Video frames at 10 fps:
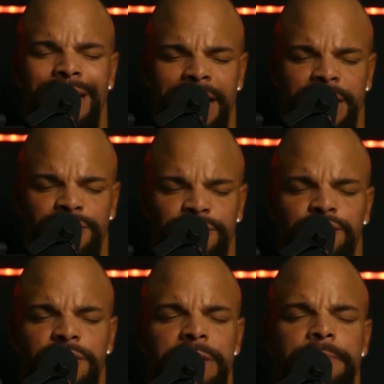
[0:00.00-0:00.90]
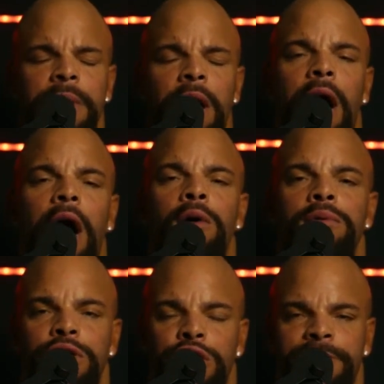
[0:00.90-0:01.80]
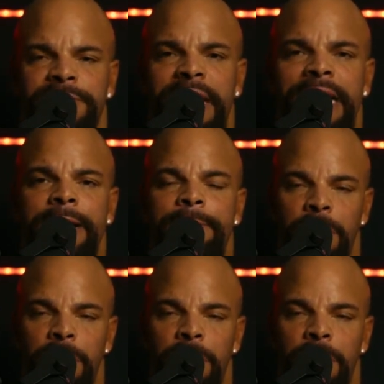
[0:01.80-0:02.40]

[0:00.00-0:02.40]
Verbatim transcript: extreme ownership, saying,